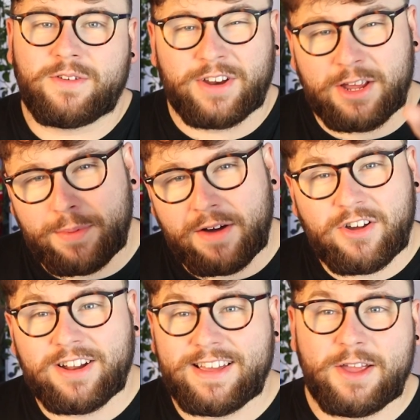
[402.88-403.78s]
the video, but
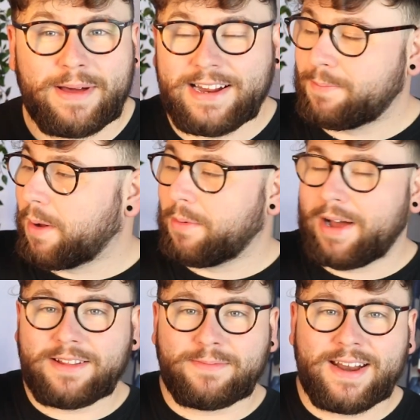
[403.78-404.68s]
I've got to tell you about these bobble
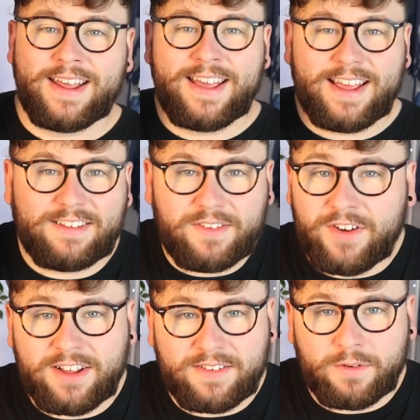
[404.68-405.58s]
hats, man. It's the
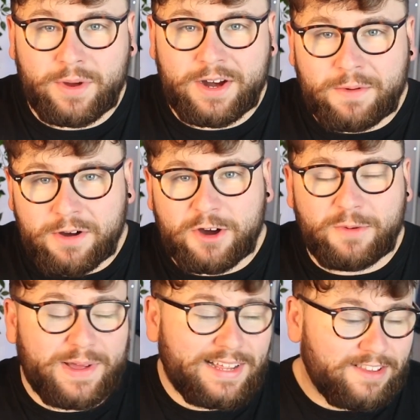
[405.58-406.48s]
first ever winter World
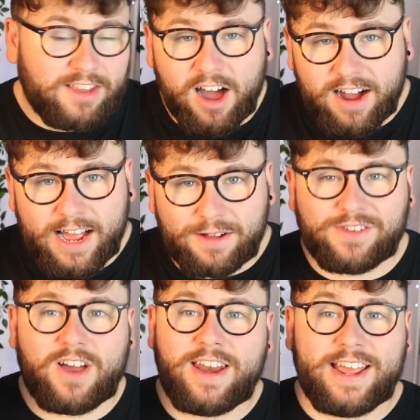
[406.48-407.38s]
Cup, it's dark
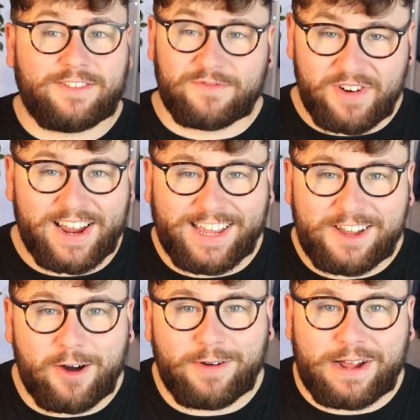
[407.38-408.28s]
outside, it's really
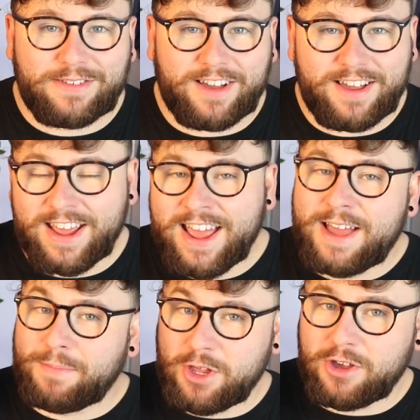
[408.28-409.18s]
cold outside,
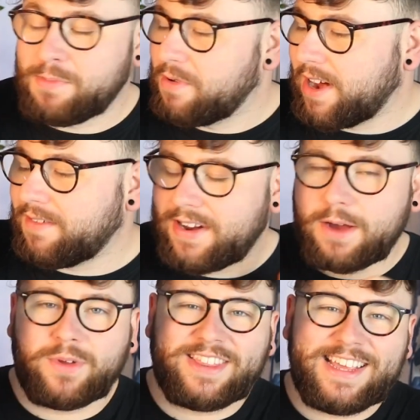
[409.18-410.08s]
but you can be ready for
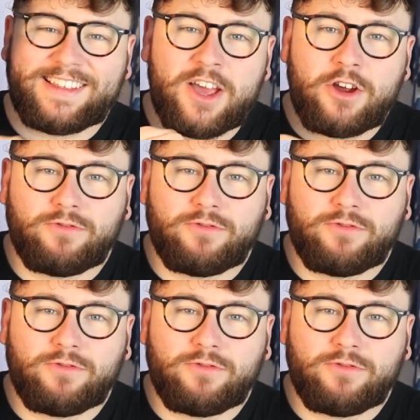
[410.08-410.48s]
that with these